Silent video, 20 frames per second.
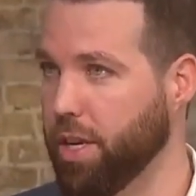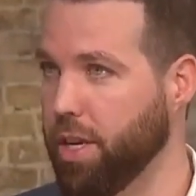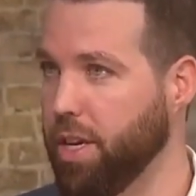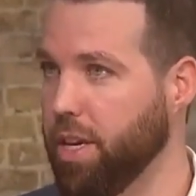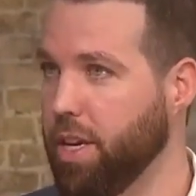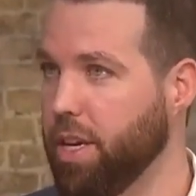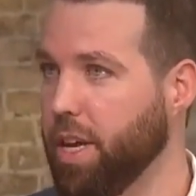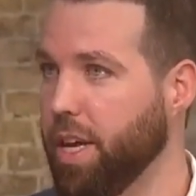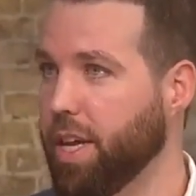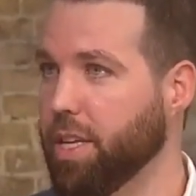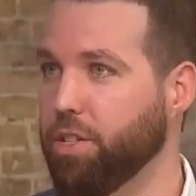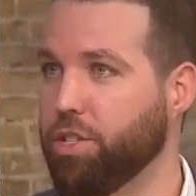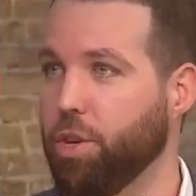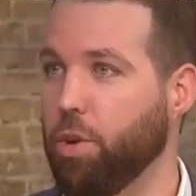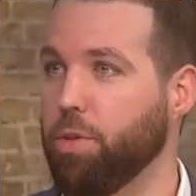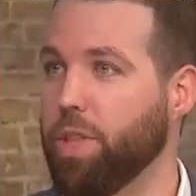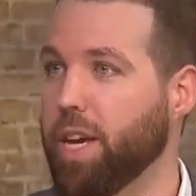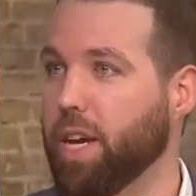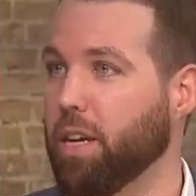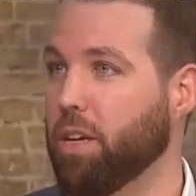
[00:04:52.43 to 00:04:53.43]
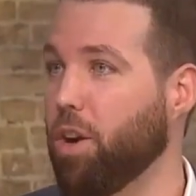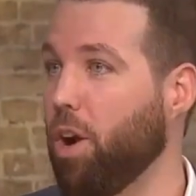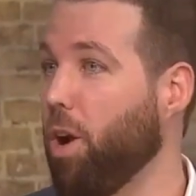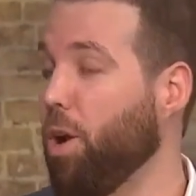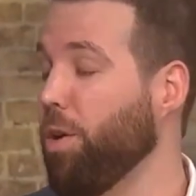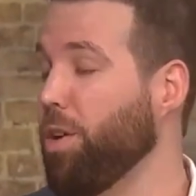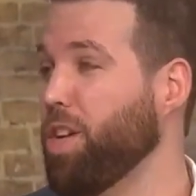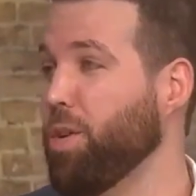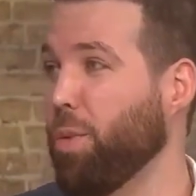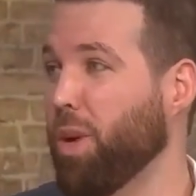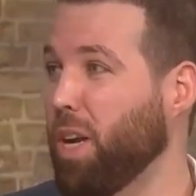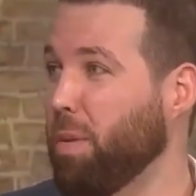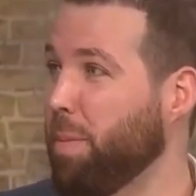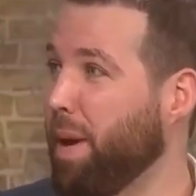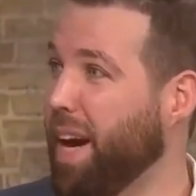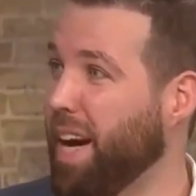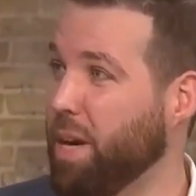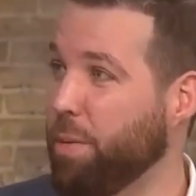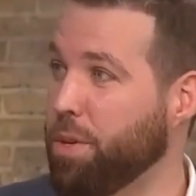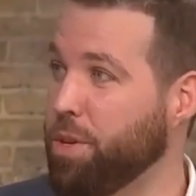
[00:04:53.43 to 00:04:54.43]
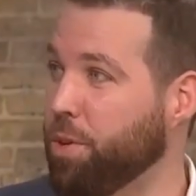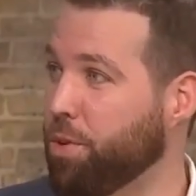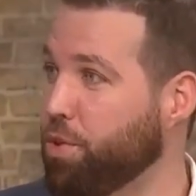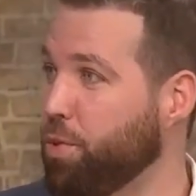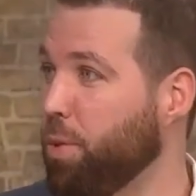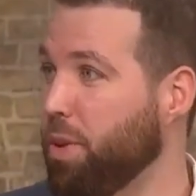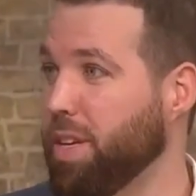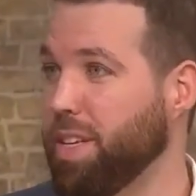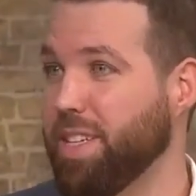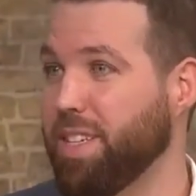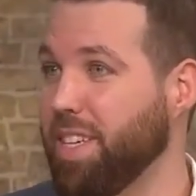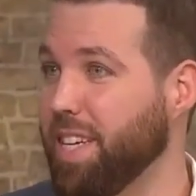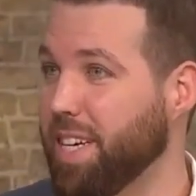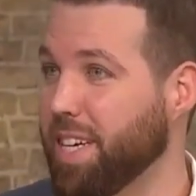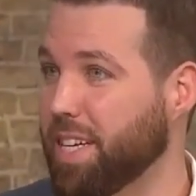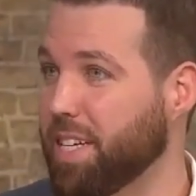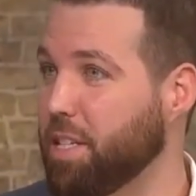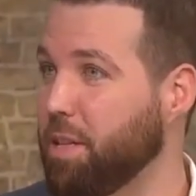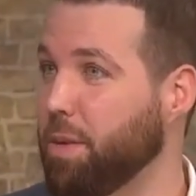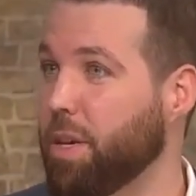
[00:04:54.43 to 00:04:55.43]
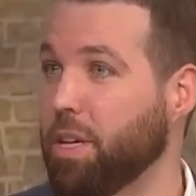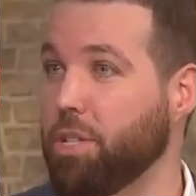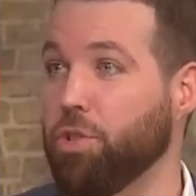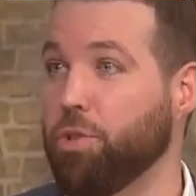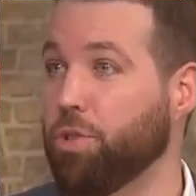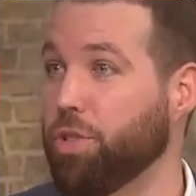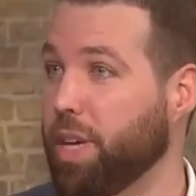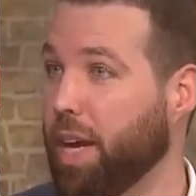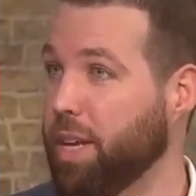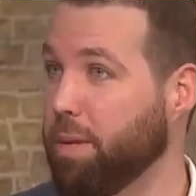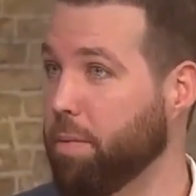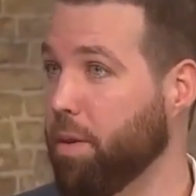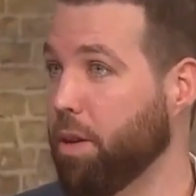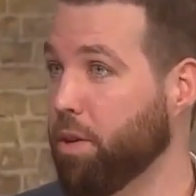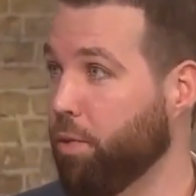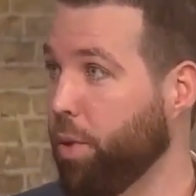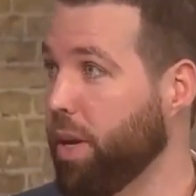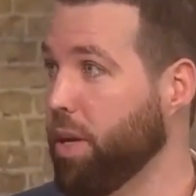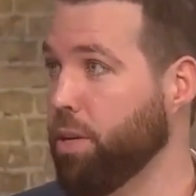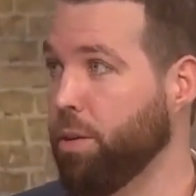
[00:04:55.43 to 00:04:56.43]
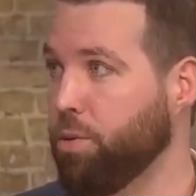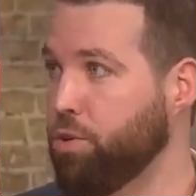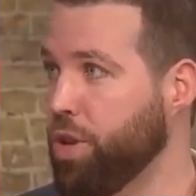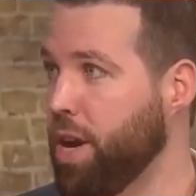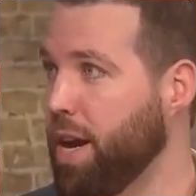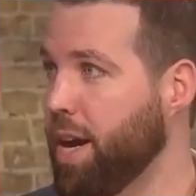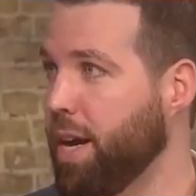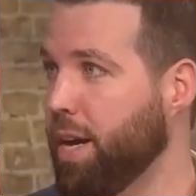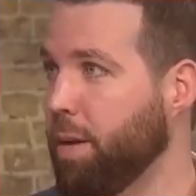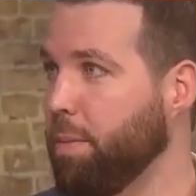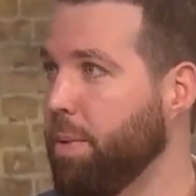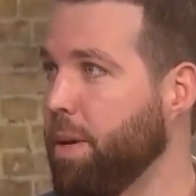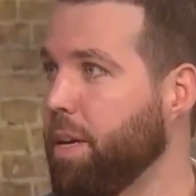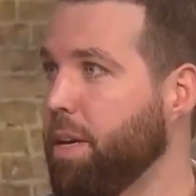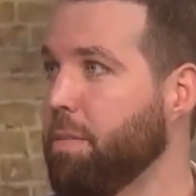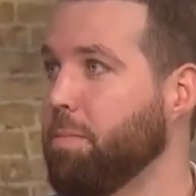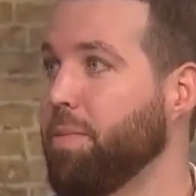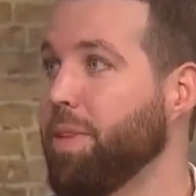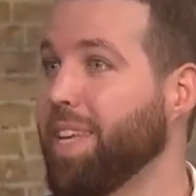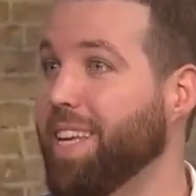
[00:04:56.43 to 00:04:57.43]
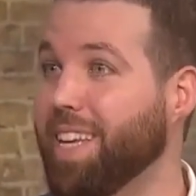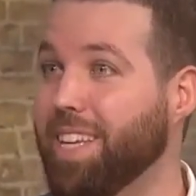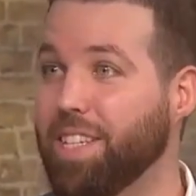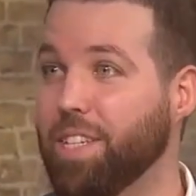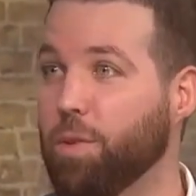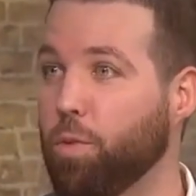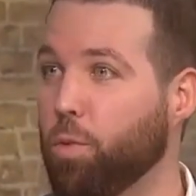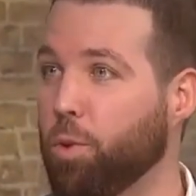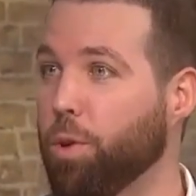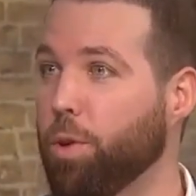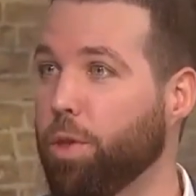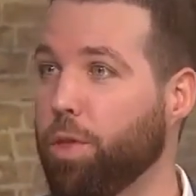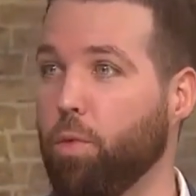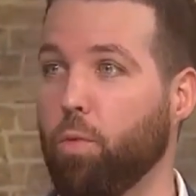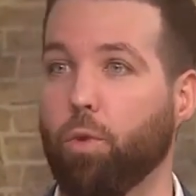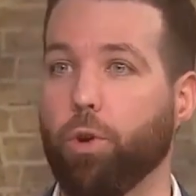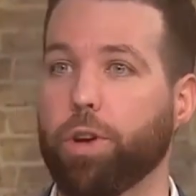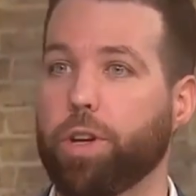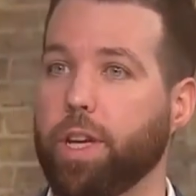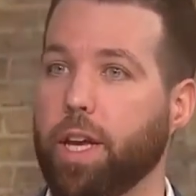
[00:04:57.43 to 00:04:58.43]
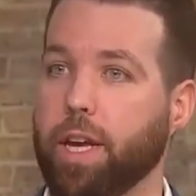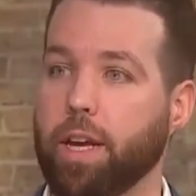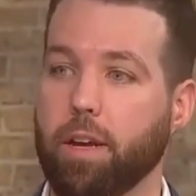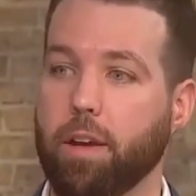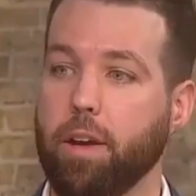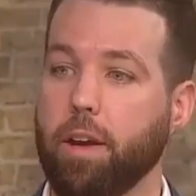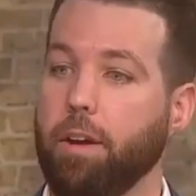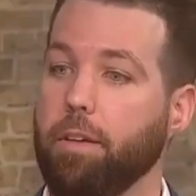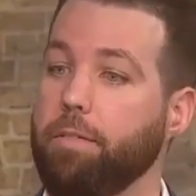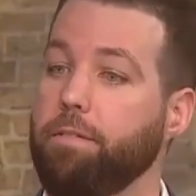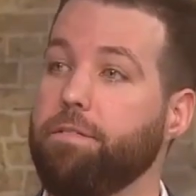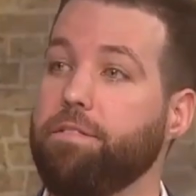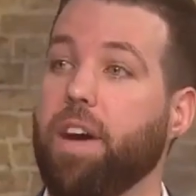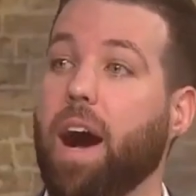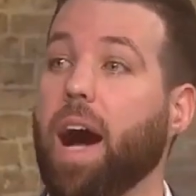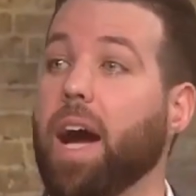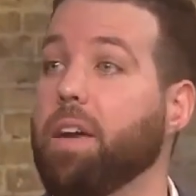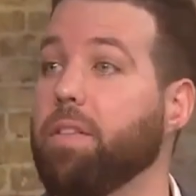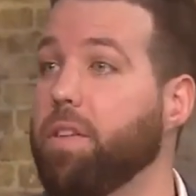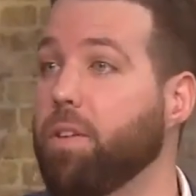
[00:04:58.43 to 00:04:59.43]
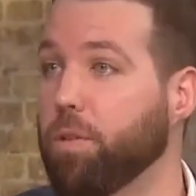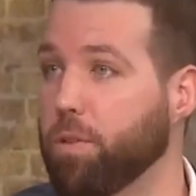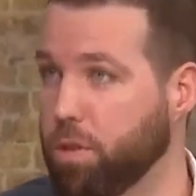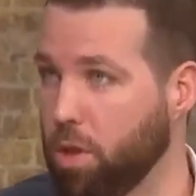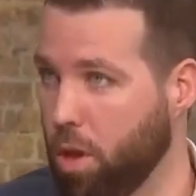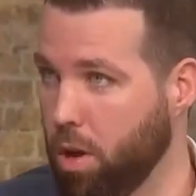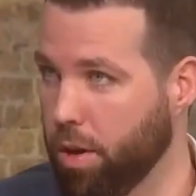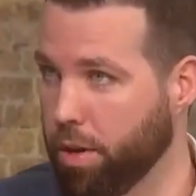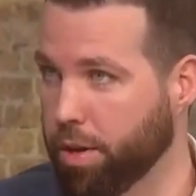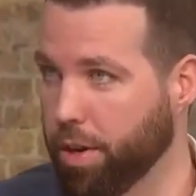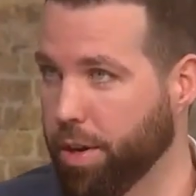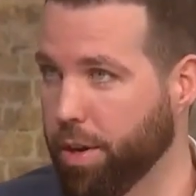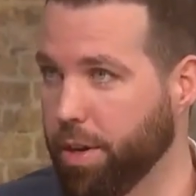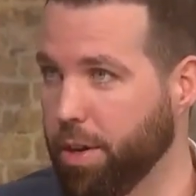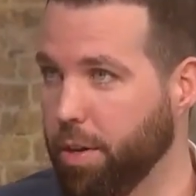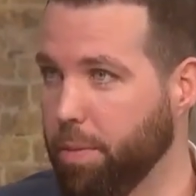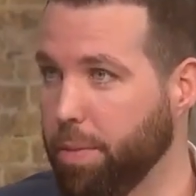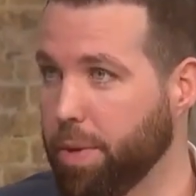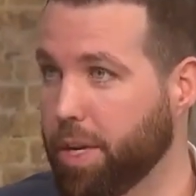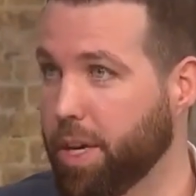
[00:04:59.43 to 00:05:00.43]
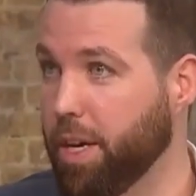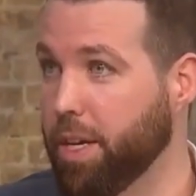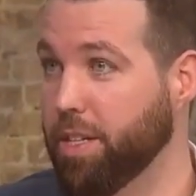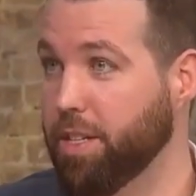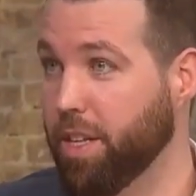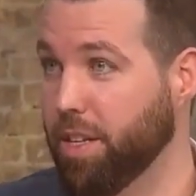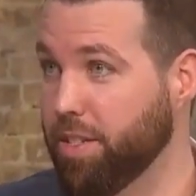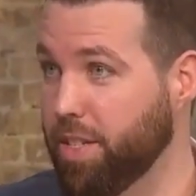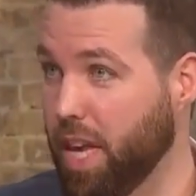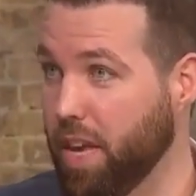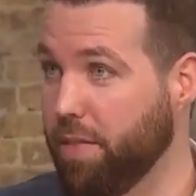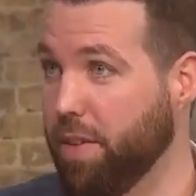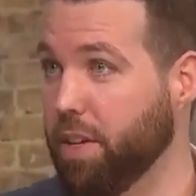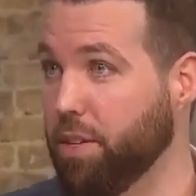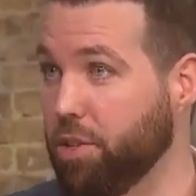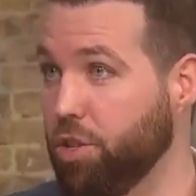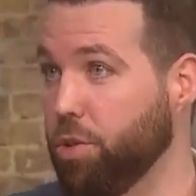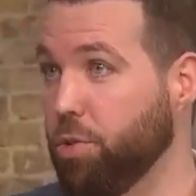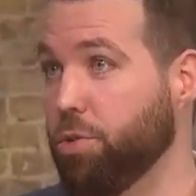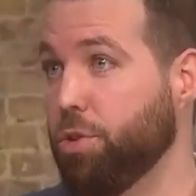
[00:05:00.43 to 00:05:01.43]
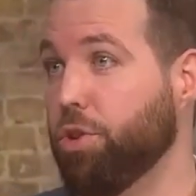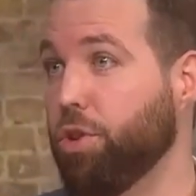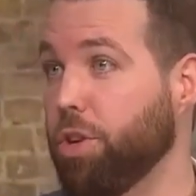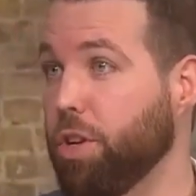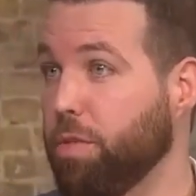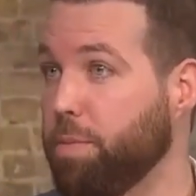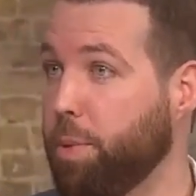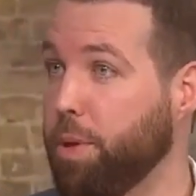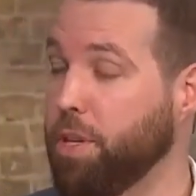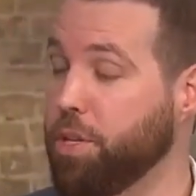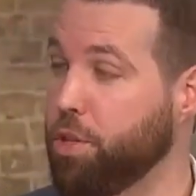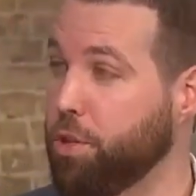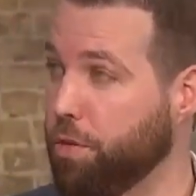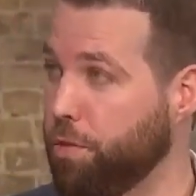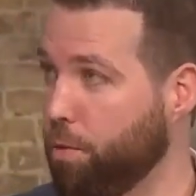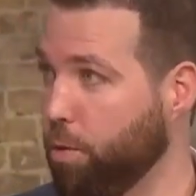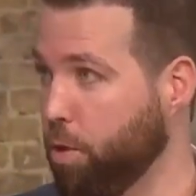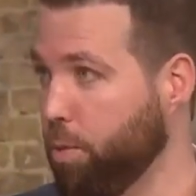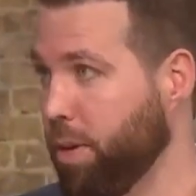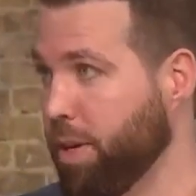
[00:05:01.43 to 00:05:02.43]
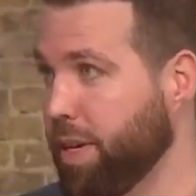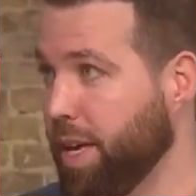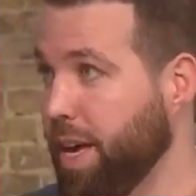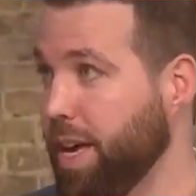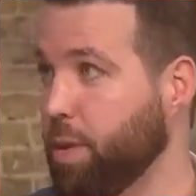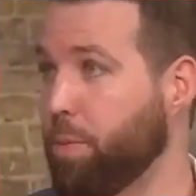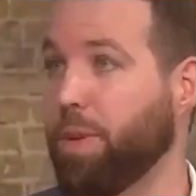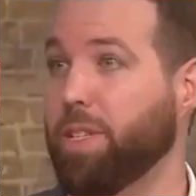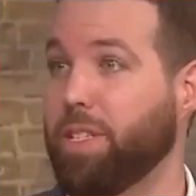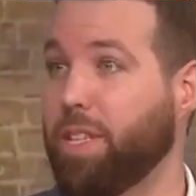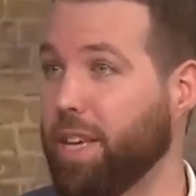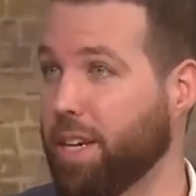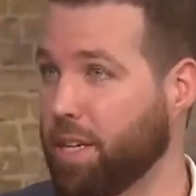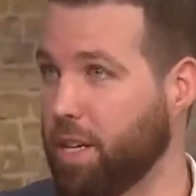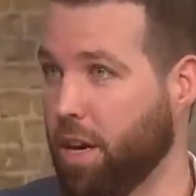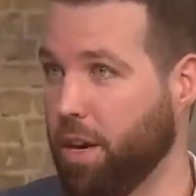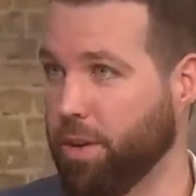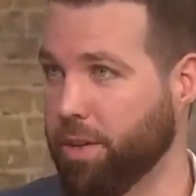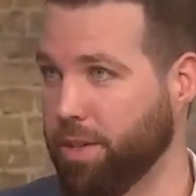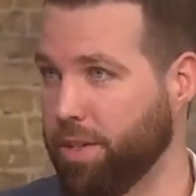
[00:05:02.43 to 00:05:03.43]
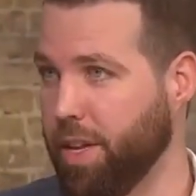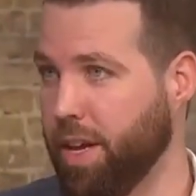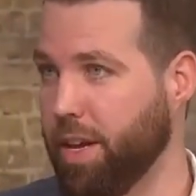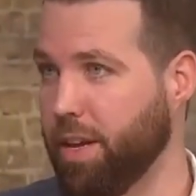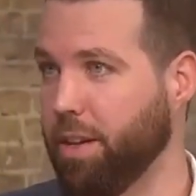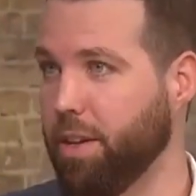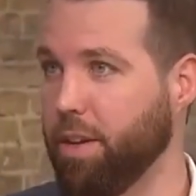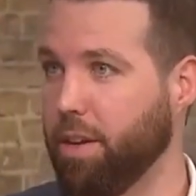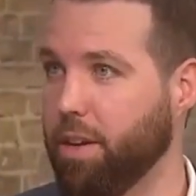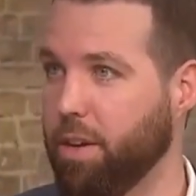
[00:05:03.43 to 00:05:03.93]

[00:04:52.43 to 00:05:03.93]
Mm -hmm. And so that car you want to buy when you're 26 because you just got a, a, great new job, is it worth working five years longer because the savings you could have put into your 401k went to that car instead.